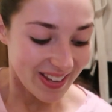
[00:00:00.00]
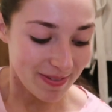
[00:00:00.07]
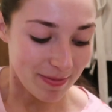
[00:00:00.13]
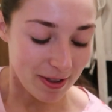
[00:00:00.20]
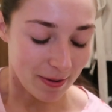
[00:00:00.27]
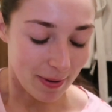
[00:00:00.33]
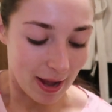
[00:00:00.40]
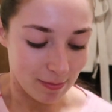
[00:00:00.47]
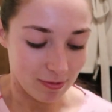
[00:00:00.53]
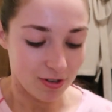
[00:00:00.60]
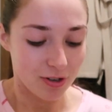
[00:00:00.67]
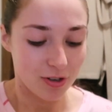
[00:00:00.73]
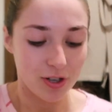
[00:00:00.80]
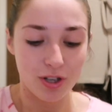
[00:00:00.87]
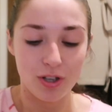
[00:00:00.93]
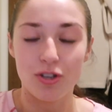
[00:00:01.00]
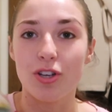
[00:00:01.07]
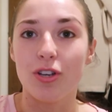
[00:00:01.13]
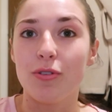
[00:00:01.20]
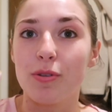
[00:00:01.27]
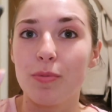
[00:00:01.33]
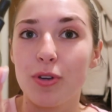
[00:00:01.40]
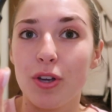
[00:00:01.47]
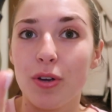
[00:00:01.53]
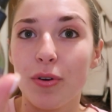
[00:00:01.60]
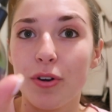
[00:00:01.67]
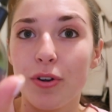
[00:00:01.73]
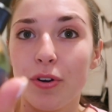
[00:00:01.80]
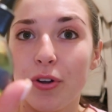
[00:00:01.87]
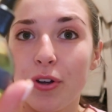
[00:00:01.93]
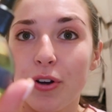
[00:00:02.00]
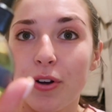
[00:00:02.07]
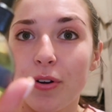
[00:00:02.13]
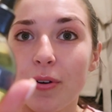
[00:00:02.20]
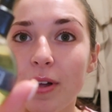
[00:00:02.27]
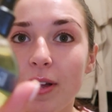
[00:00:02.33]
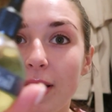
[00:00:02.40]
by the way, I'm just gonna do some cuticle oil.